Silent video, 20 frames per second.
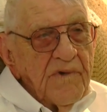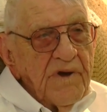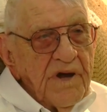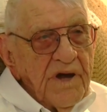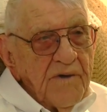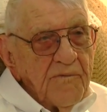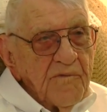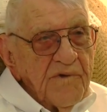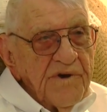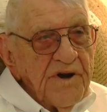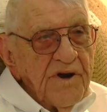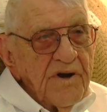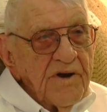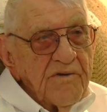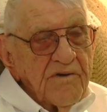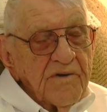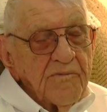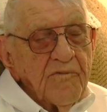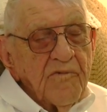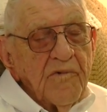and we
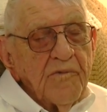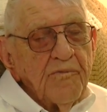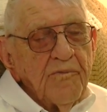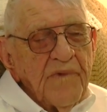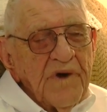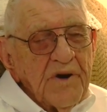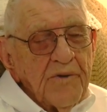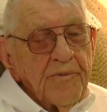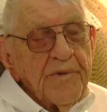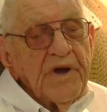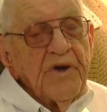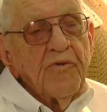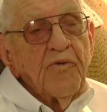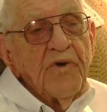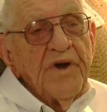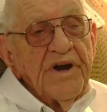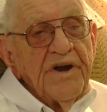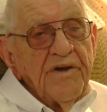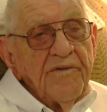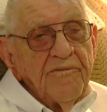better be
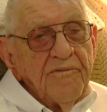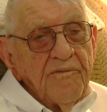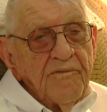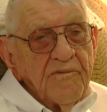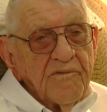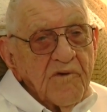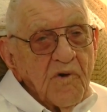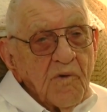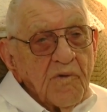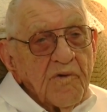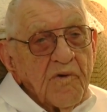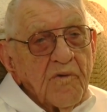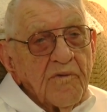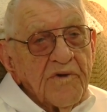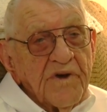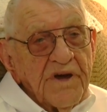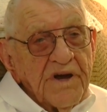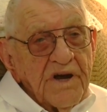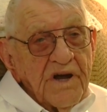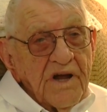ready
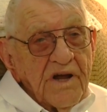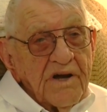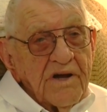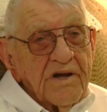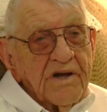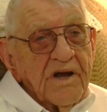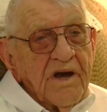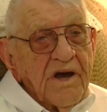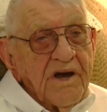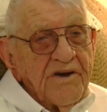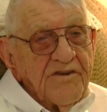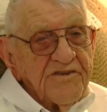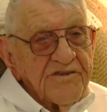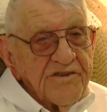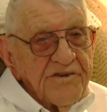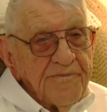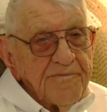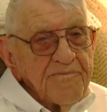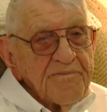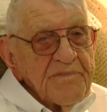going to get a lot of cows.
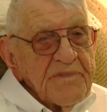And